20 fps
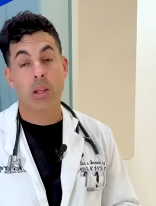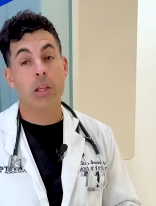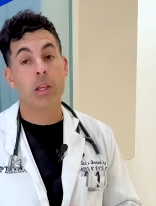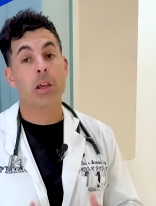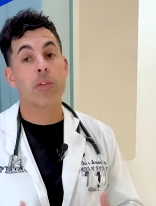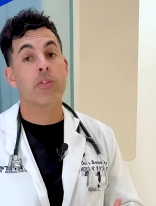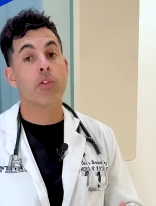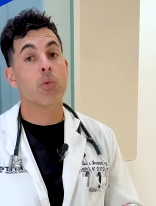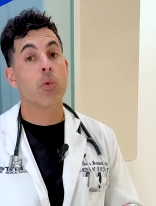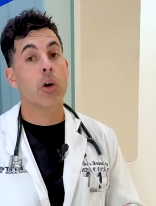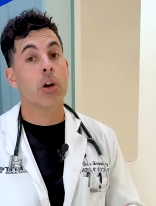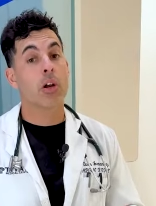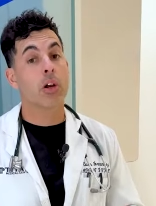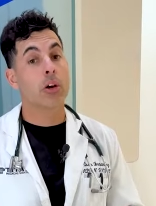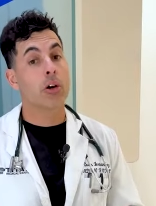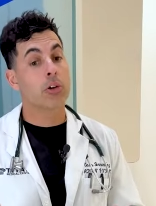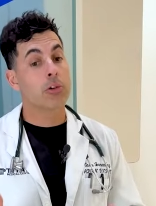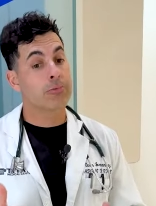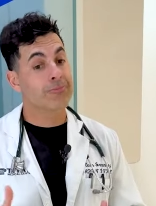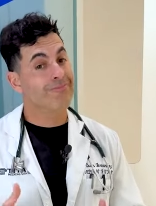If you wanna
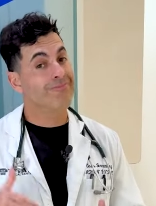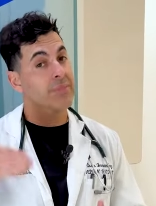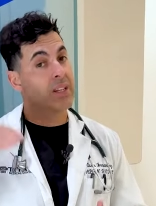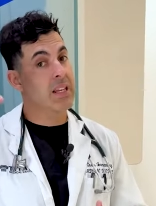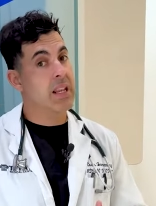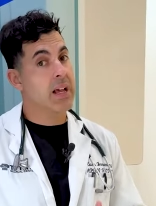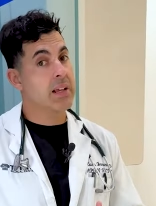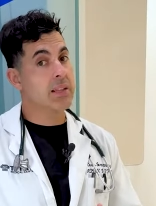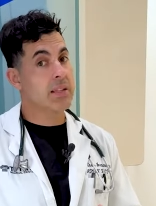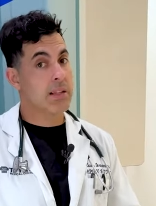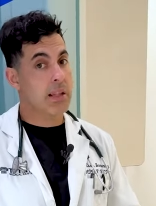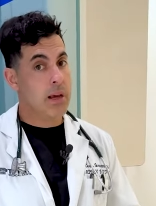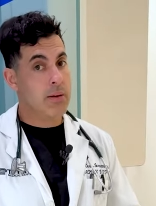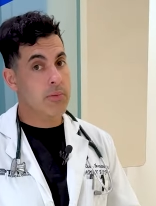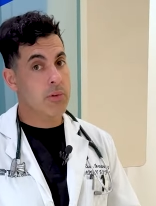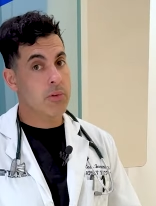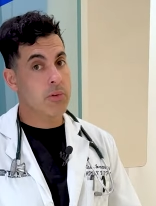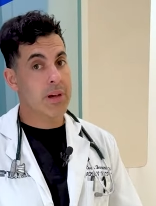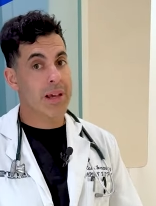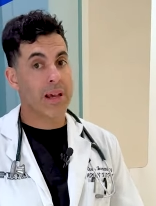go next
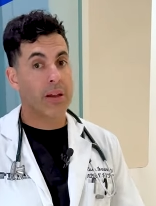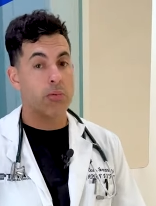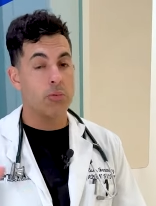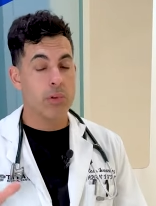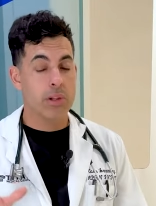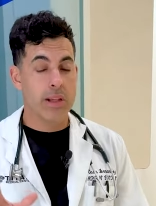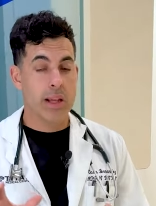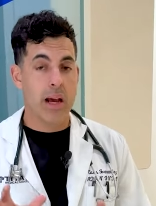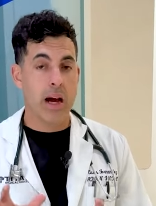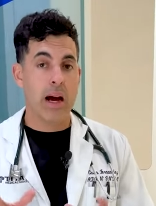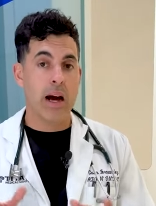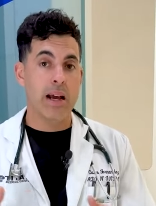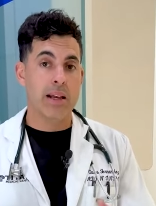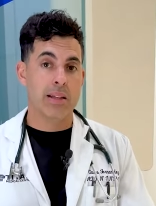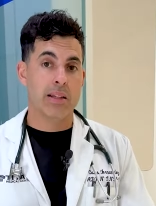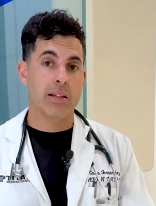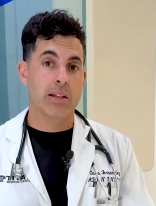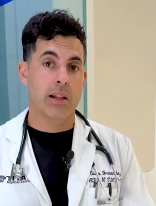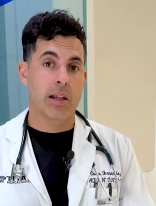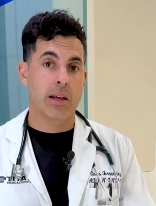level and really
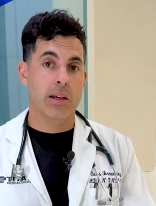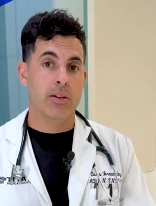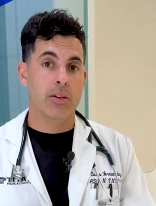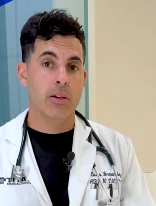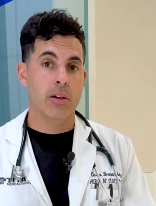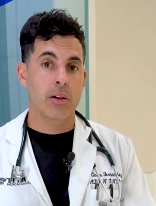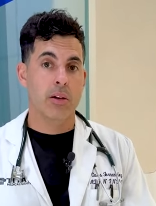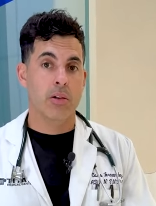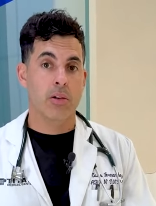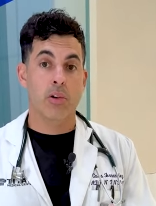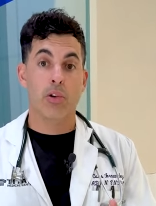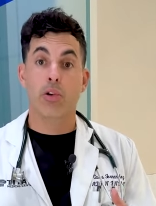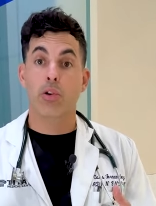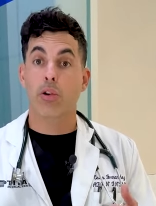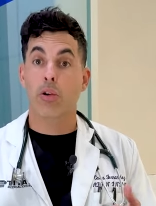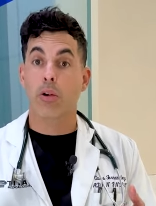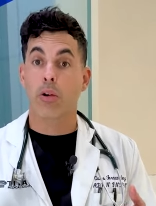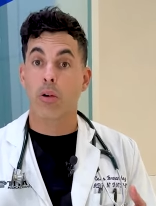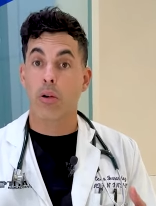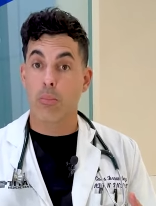isolate
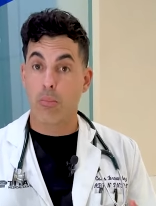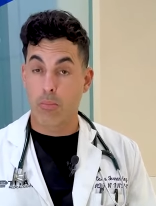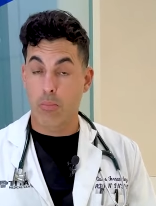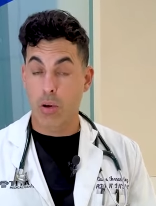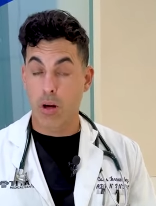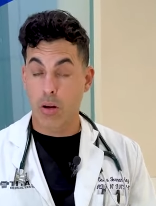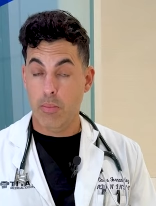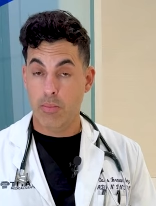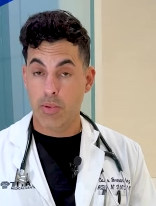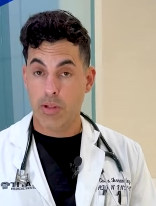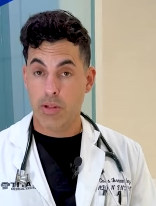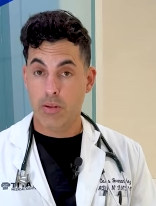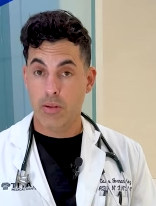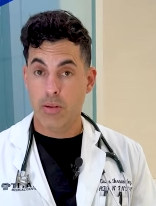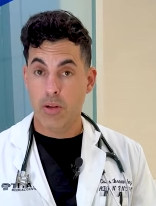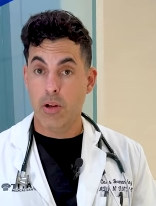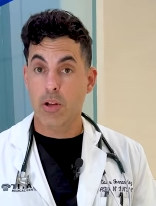your pumps,